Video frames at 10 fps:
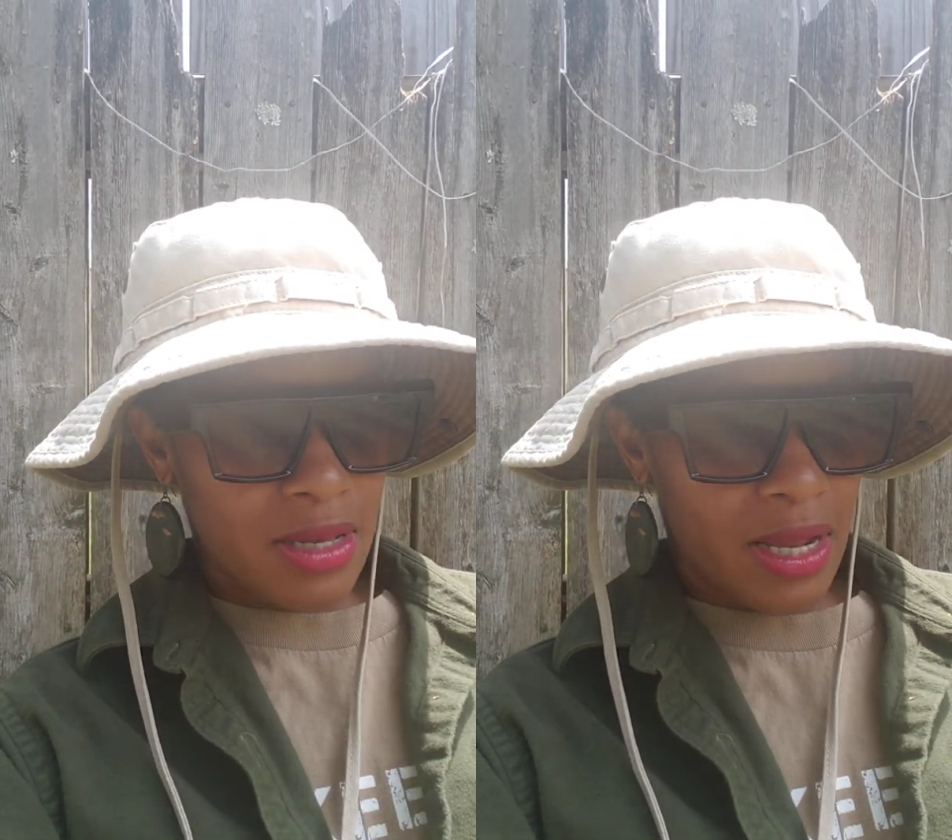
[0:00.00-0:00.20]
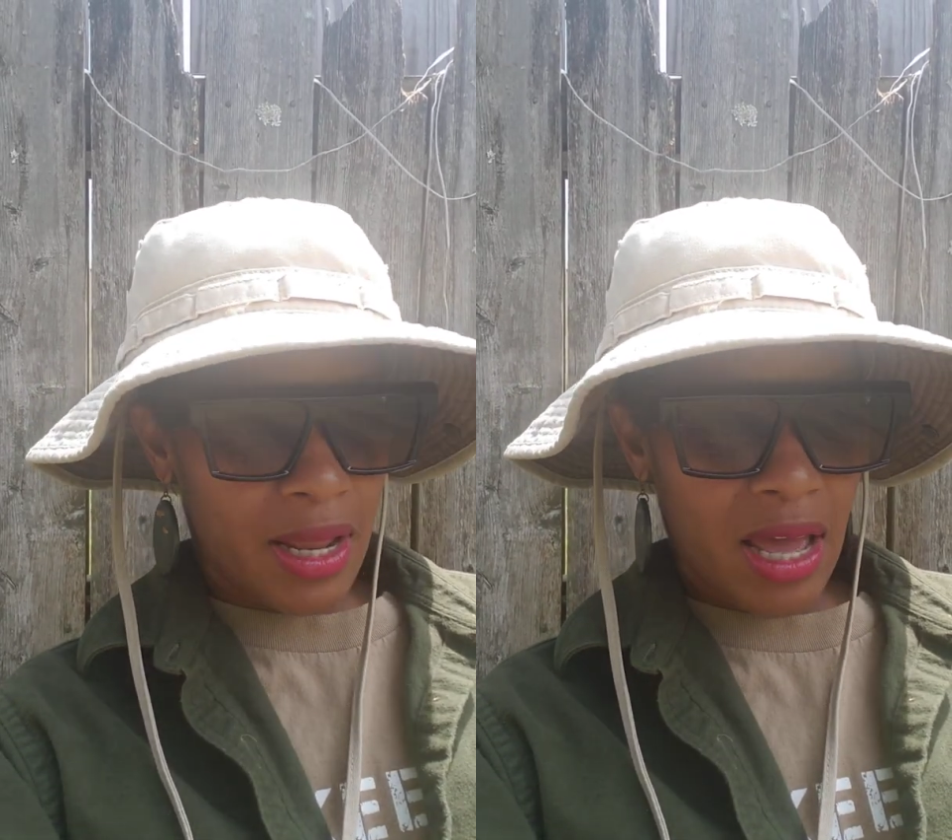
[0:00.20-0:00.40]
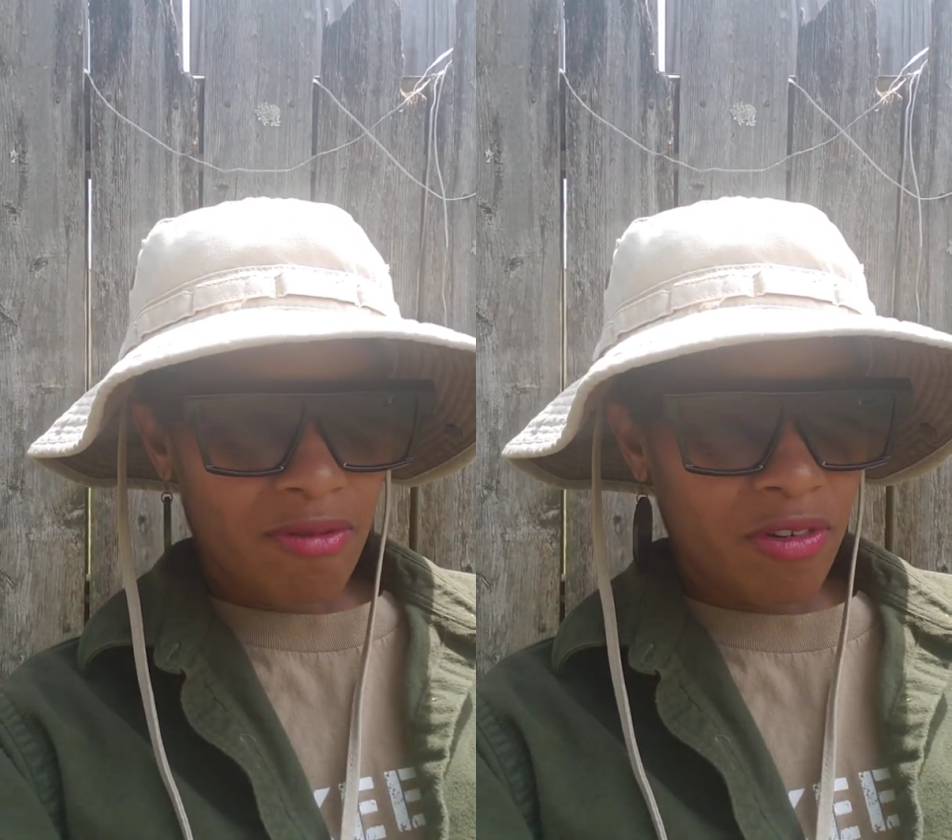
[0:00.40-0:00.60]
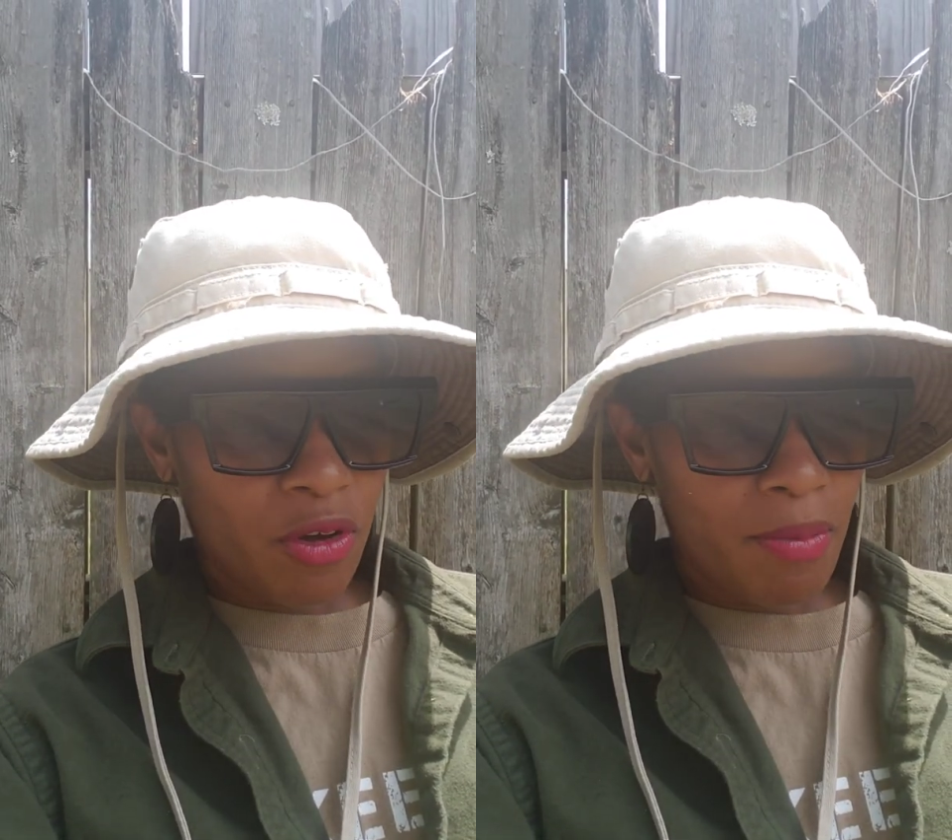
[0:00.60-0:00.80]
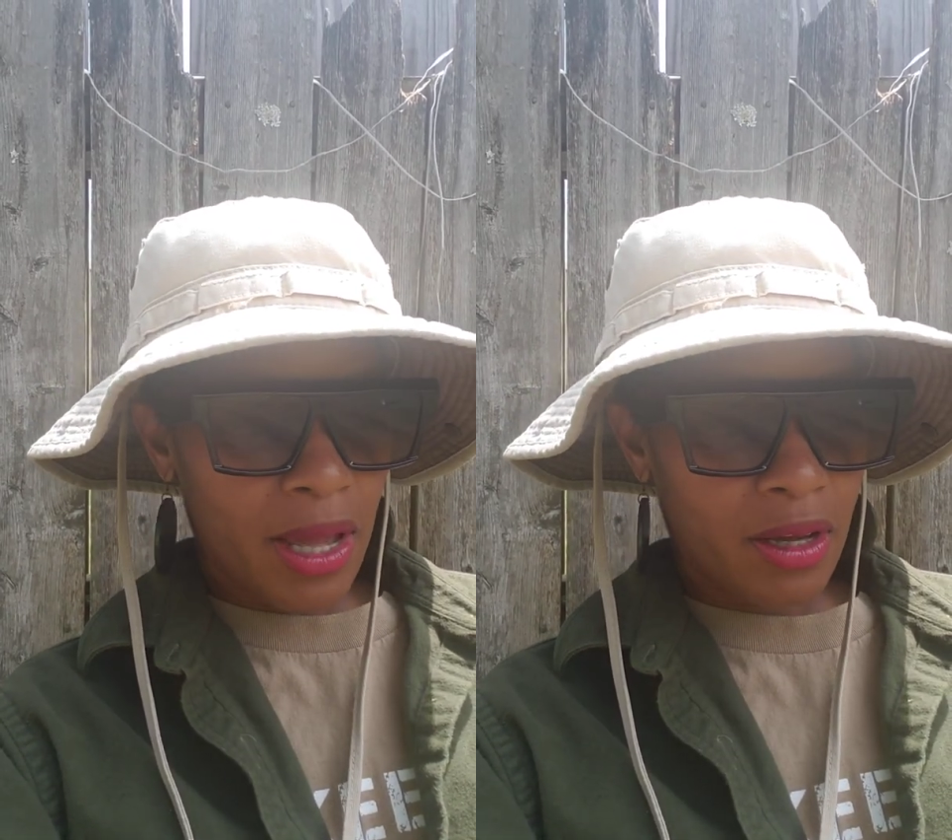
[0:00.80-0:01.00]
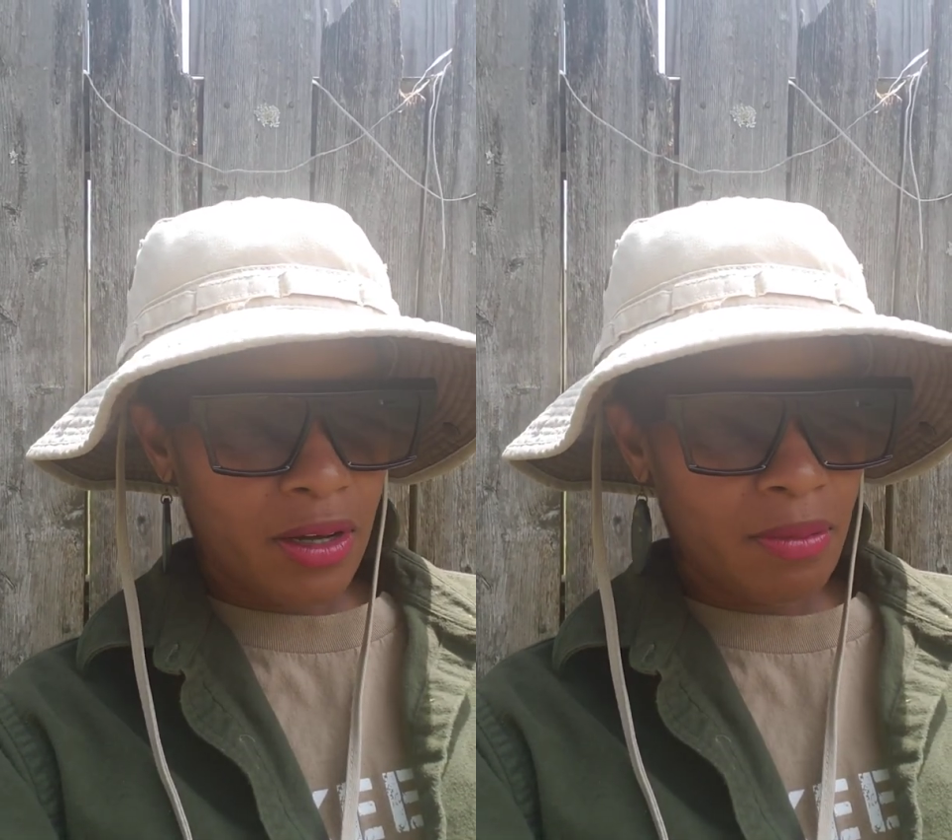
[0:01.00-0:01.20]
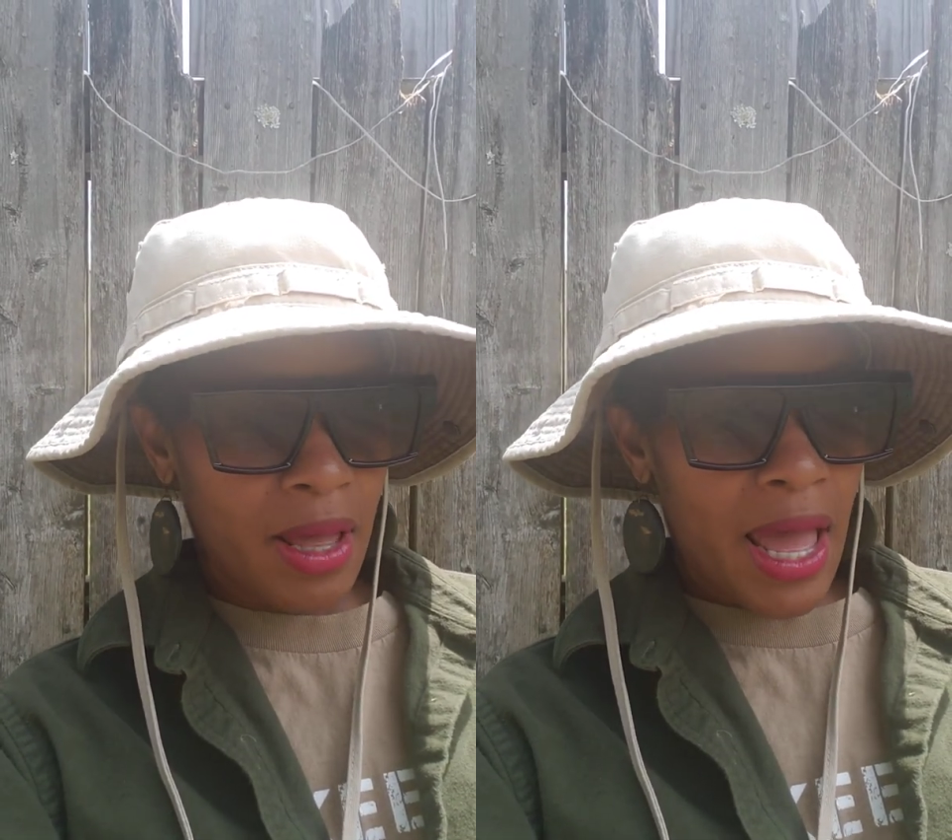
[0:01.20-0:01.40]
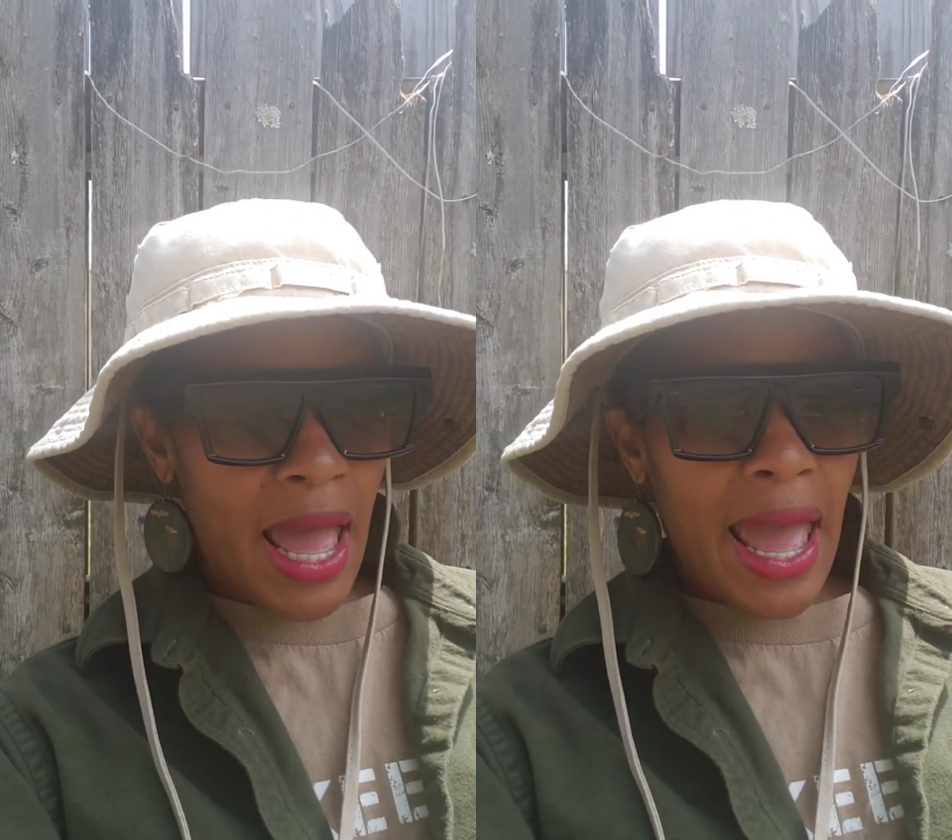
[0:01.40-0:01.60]
I didn't have on no makeup.
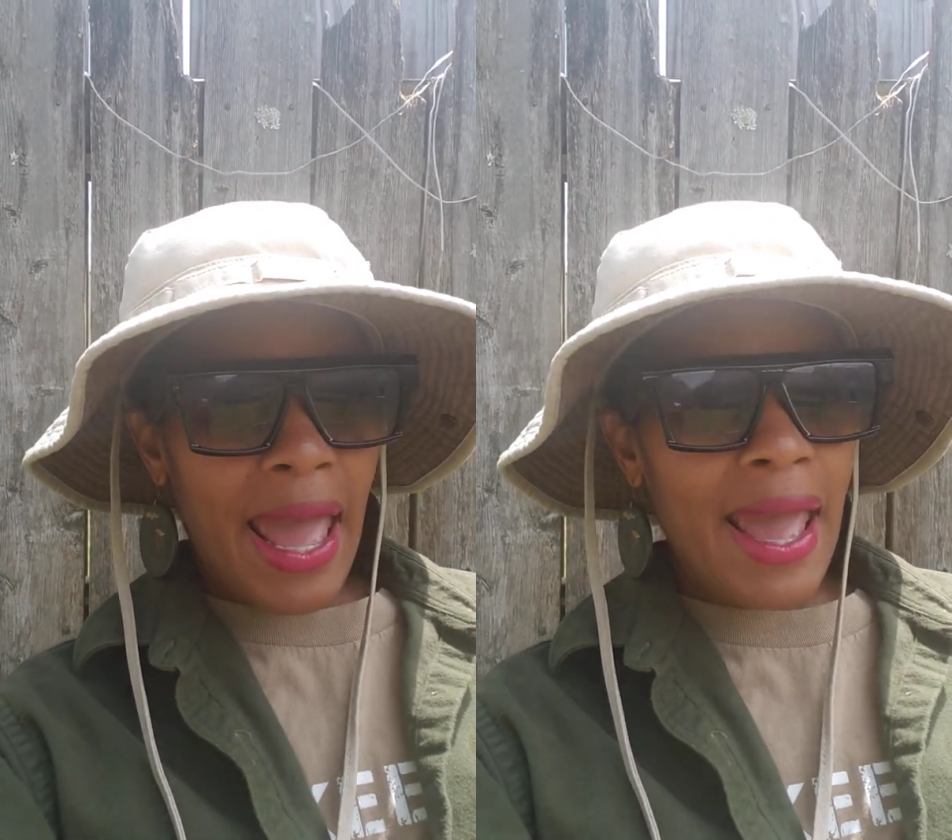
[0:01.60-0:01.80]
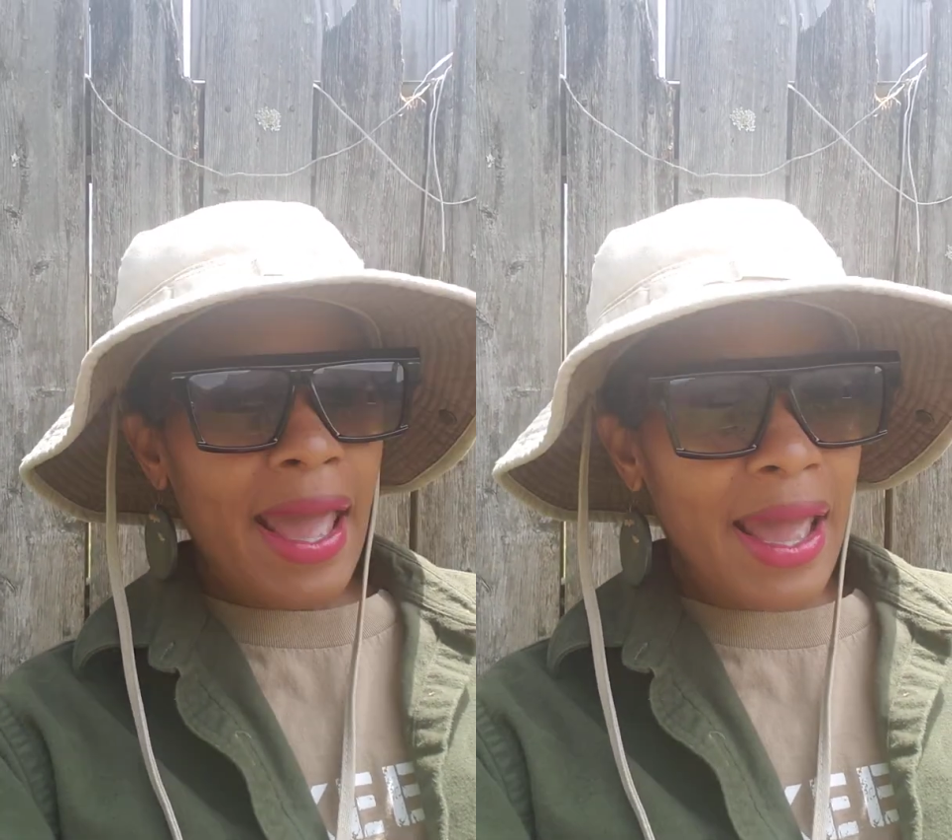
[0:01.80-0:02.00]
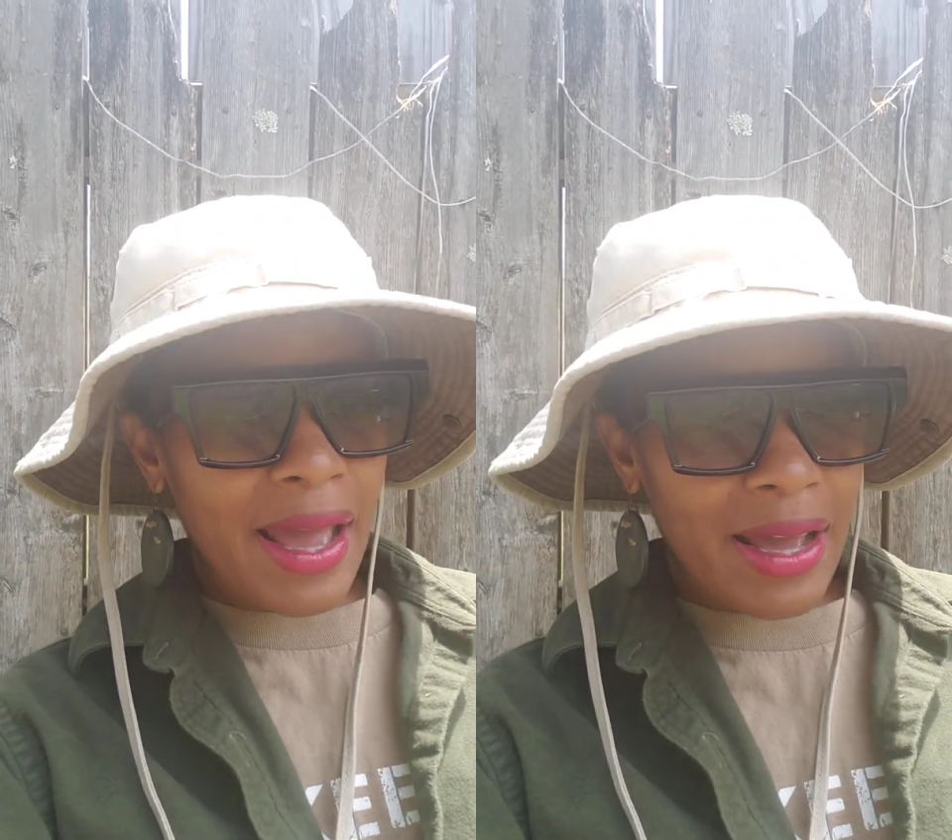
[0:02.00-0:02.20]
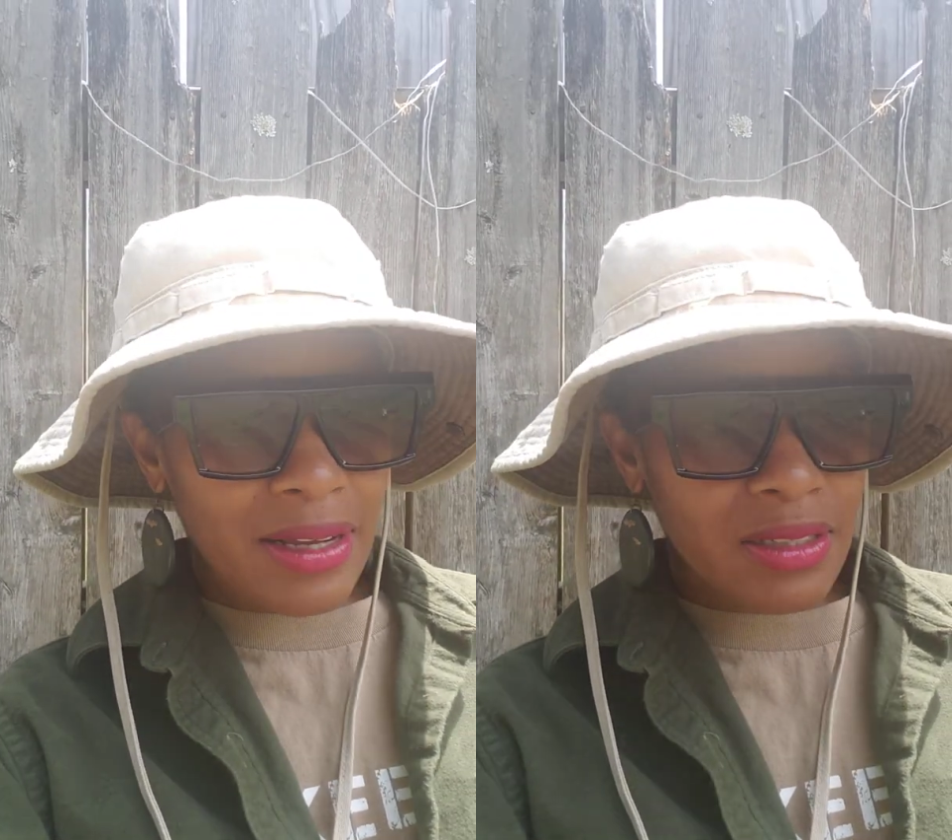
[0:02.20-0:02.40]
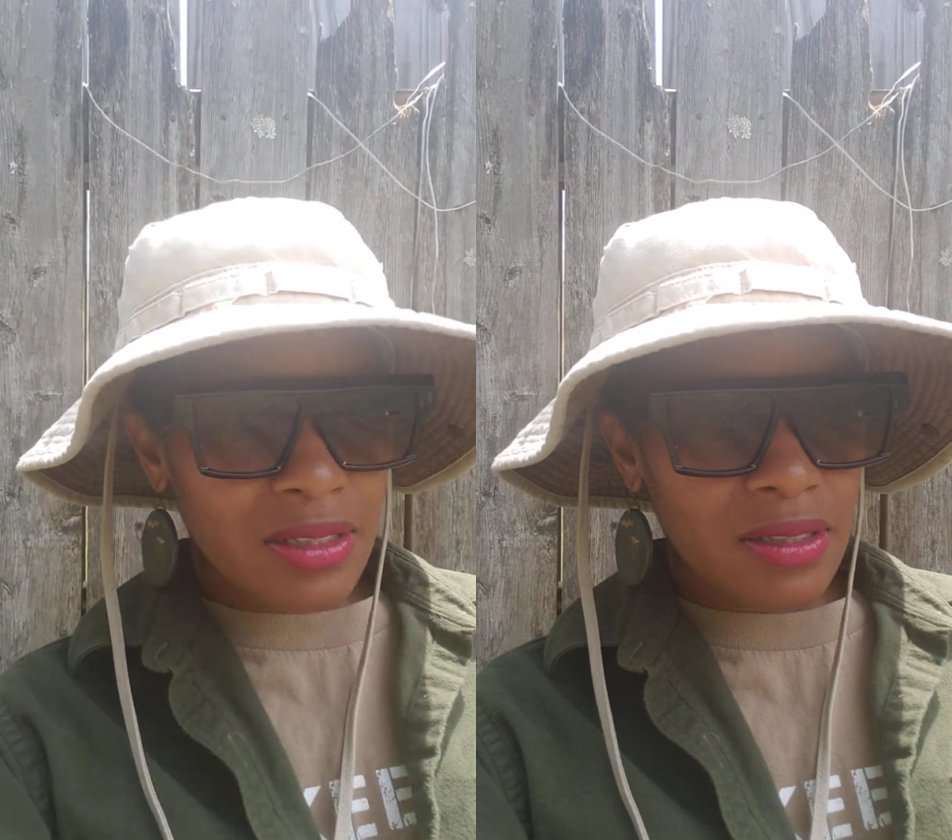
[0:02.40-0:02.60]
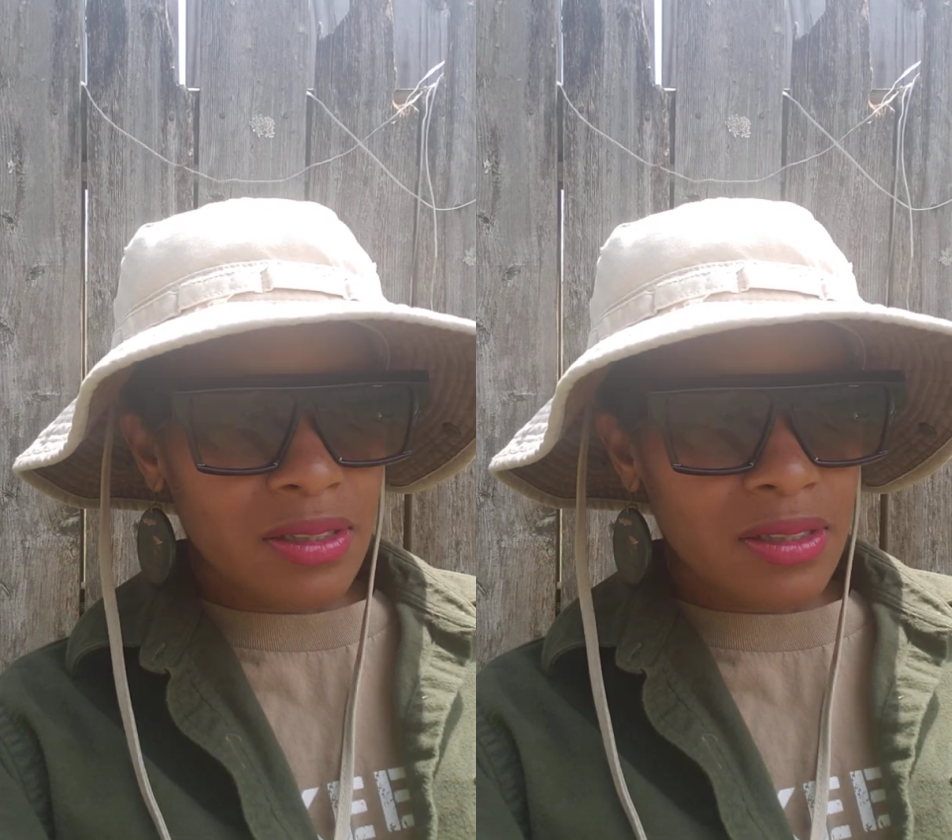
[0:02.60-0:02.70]
And